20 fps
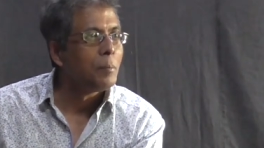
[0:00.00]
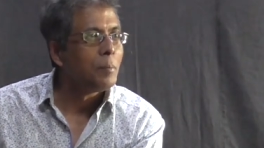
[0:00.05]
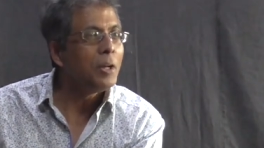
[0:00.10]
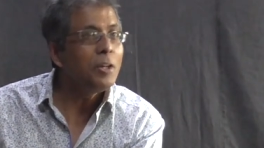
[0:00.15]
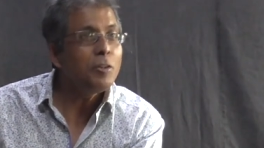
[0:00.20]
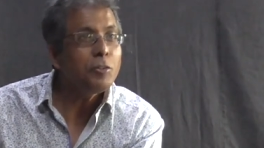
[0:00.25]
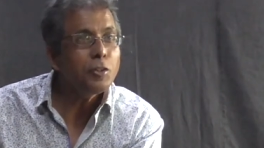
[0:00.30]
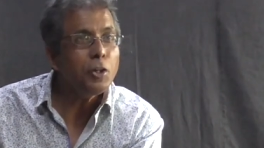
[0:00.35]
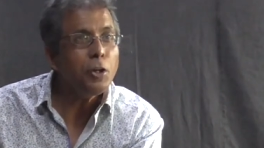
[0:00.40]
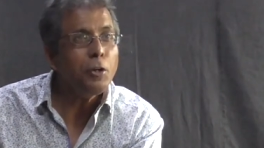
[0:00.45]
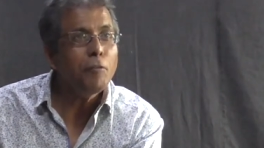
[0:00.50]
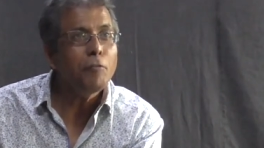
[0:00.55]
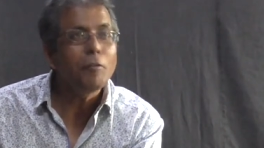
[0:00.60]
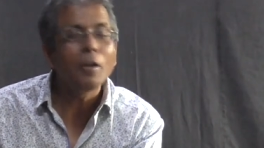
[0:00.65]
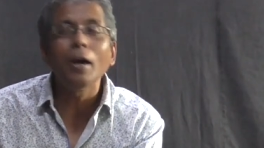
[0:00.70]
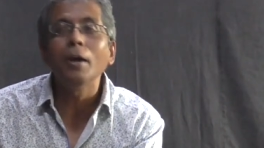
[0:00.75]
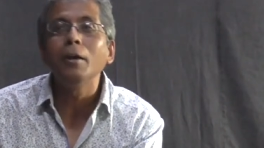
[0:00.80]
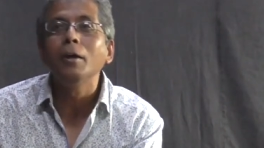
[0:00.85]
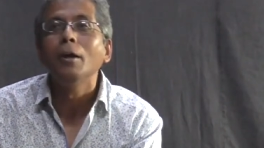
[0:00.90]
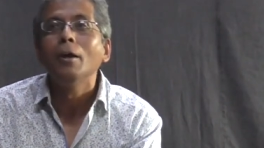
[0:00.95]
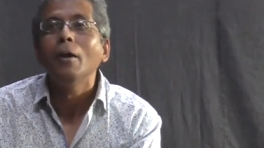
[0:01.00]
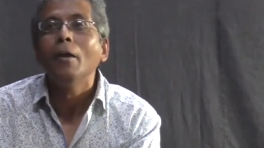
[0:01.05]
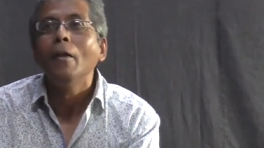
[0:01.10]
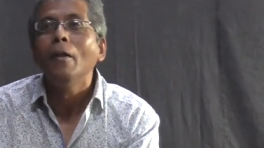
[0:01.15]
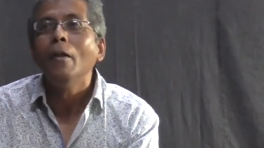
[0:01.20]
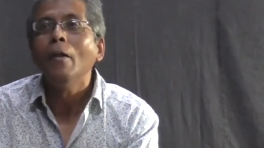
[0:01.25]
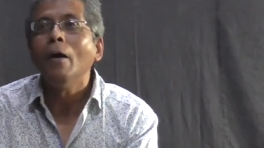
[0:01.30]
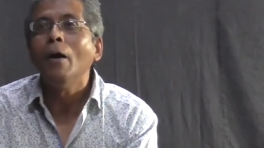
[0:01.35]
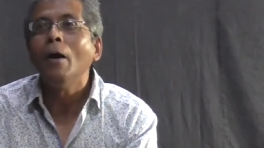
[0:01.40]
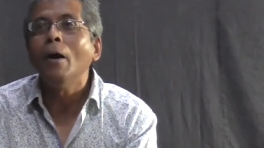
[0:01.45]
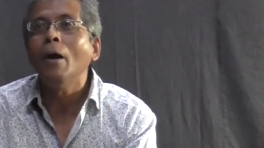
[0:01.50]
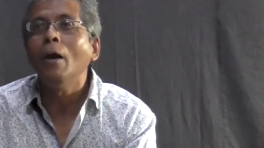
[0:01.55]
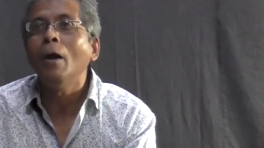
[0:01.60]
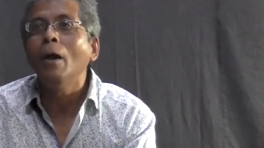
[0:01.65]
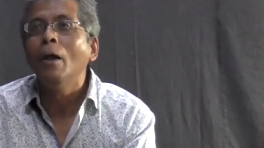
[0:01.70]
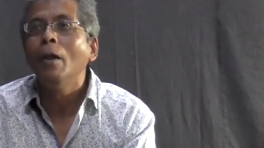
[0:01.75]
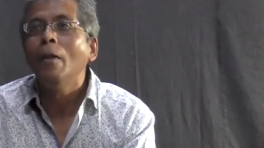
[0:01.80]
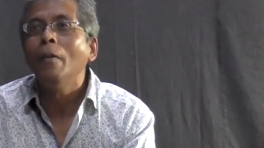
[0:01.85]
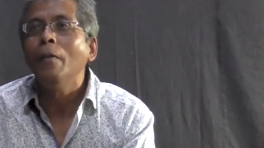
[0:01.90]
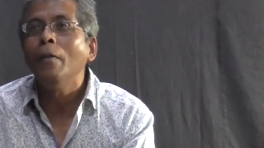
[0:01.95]
But instead of that, uh,
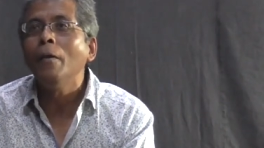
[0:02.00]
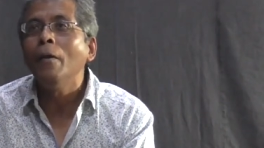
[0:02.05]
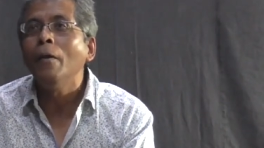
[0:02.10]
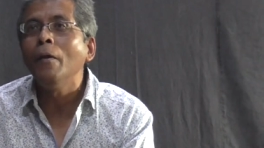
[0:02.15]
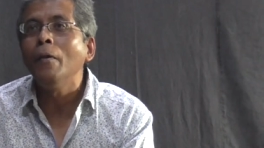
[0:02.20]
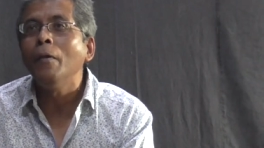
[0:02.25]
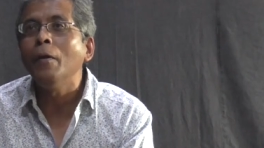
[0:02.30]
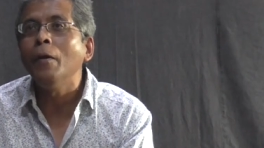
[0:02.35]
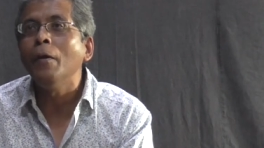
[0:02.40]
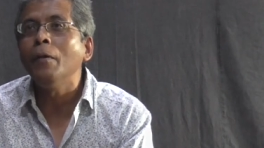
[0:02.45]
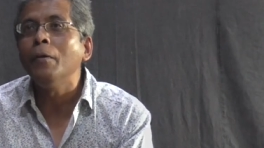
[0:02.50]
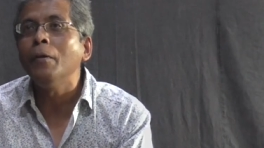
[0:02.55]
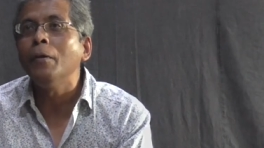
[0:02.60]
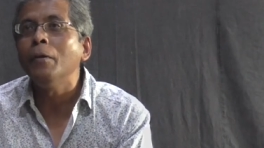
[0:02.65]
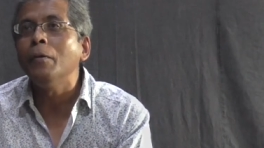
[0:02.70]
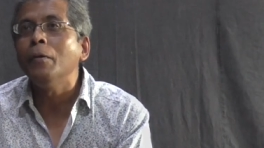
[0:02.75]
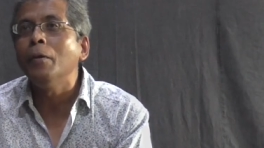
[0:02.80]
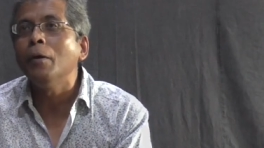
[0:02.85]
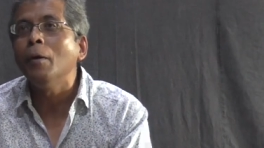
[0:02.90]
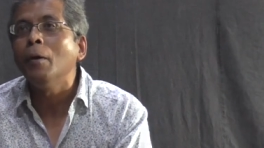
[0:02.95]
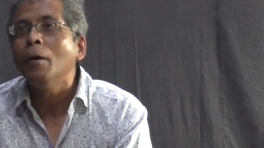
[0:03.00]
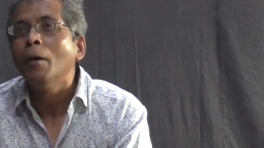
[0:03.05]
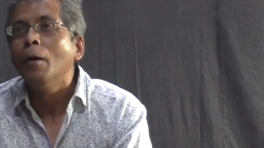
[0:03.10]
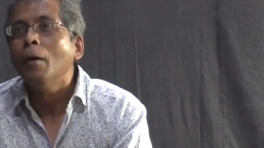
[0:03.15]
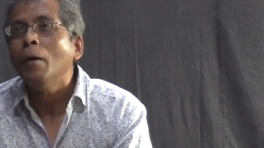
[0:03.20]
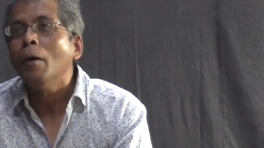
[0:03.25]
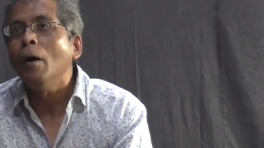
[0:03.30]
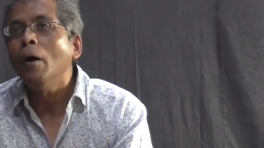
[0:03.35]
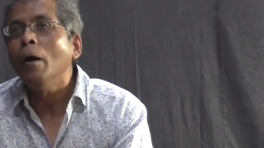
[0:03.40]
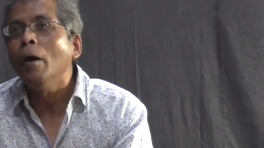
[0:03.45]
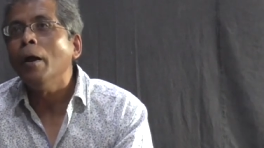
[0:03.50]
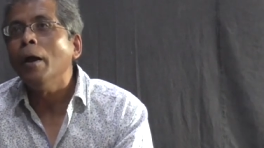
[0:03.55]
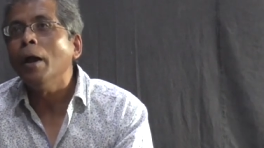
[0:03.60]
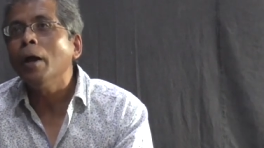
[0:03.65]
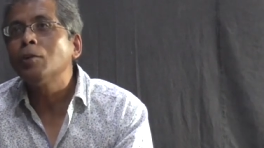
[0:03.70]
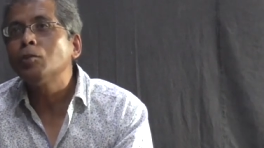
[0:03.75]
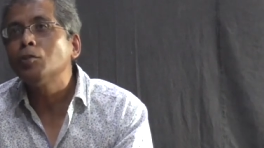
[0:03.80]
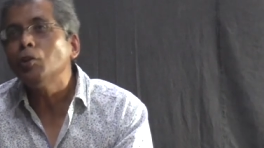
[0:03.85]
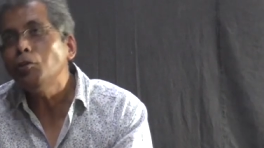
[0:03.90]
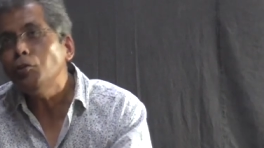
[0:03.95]
the, the, the, the uh,
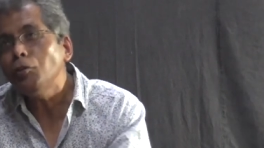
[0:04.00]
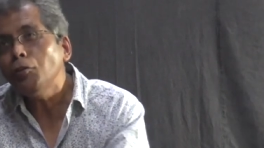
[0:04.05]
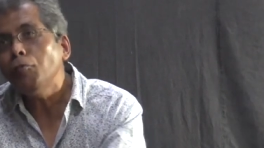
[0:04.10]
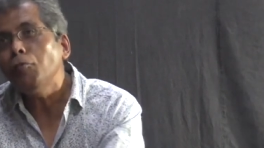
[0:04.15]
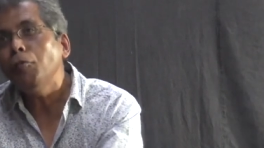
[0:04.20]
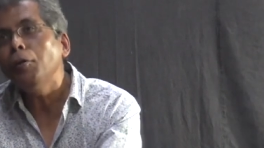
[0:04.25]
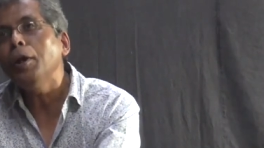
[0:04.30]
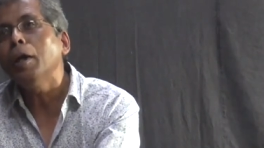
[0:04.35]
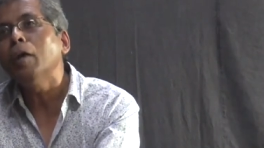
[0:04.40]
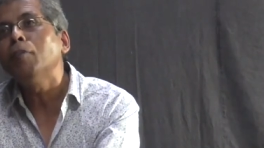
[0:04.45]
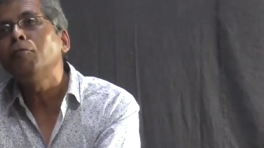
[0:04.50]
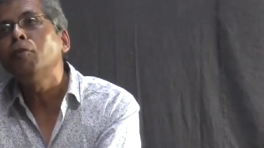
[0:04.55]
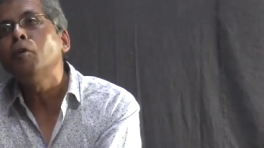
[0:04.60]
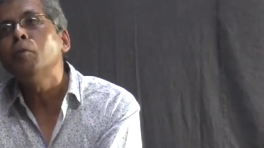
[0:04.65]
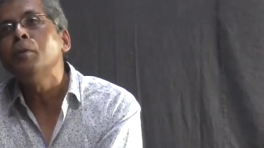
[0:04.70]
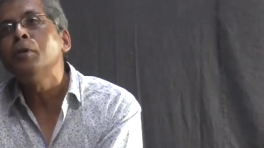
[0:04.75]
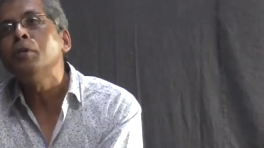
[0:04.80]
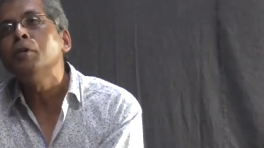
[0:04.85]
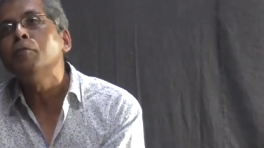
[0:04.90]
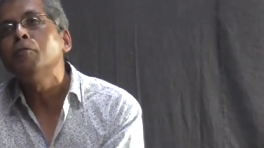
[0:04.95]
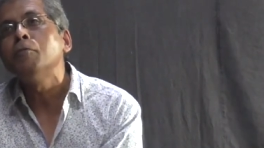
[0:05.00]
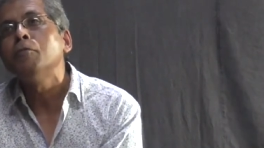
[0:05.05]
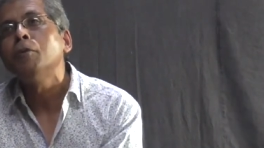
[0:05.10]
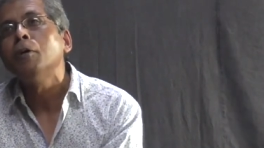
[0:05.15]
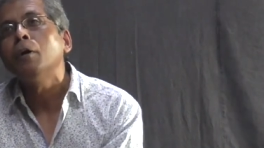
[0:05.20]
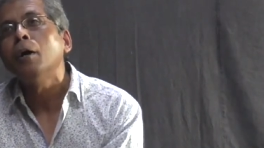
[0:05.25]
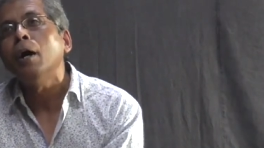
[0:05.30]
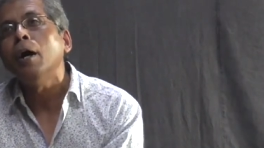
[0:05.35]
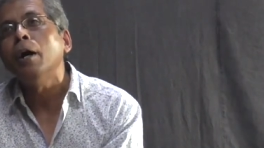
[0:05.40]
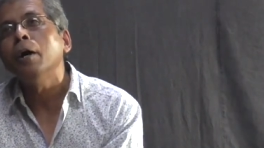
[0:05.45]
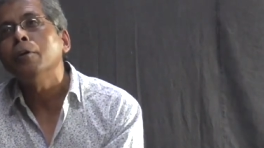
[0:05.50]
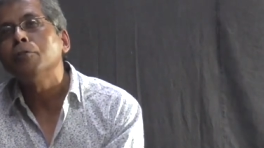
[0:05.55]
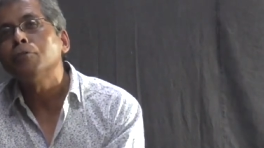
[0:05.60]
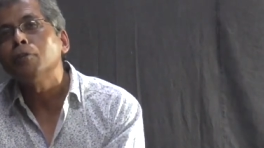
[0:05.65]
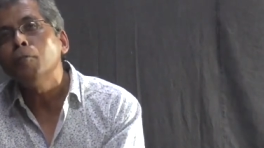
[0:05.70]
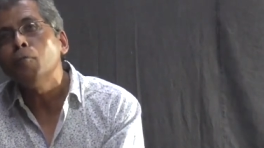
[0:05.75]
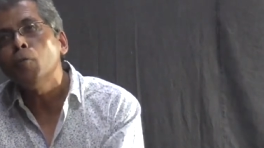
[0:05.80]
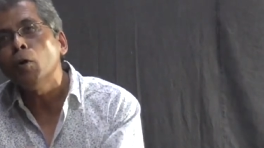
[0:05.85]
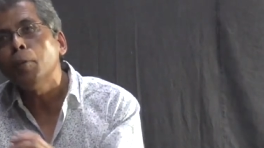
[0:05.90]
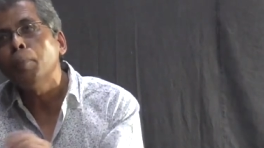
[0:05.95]
excessively affirmative and
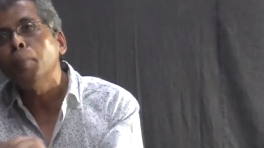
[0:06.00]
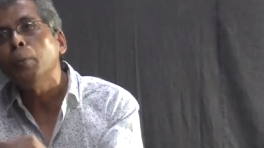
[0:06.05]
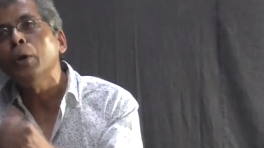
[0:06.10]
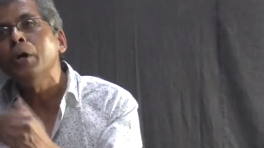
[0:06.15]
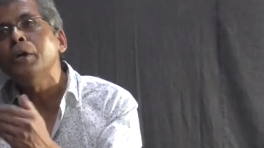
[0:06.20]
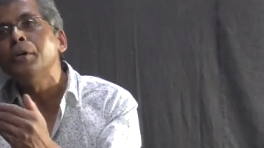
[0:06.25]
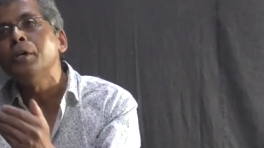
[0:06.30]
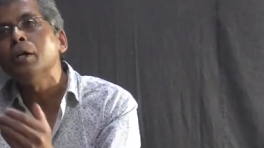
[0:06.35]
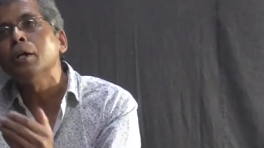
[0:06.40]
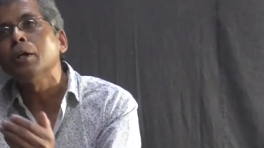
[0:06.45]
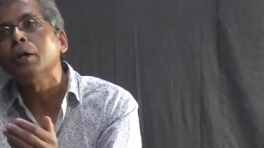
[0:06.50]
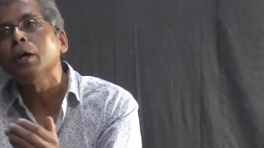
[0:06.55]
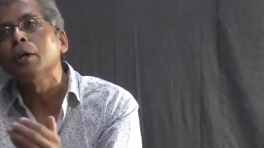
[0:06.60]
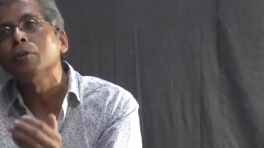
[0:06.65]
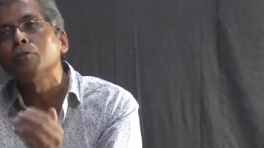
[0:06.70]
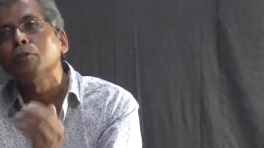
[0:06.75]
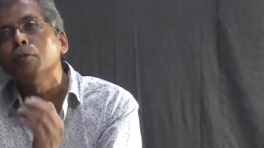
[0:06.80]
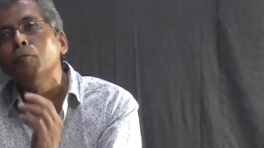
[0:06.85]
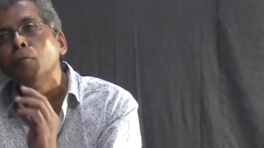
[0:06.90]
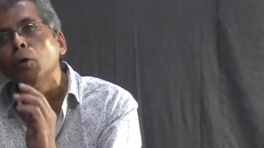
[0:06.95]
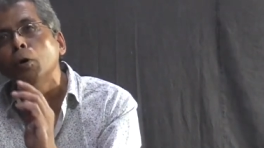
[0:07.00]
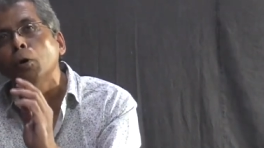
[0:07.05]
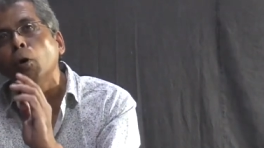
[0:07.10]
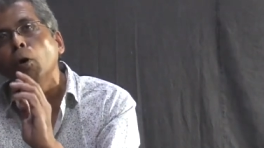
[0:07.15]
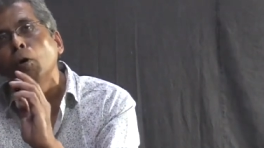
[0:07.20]
somewhat poetic and somewhat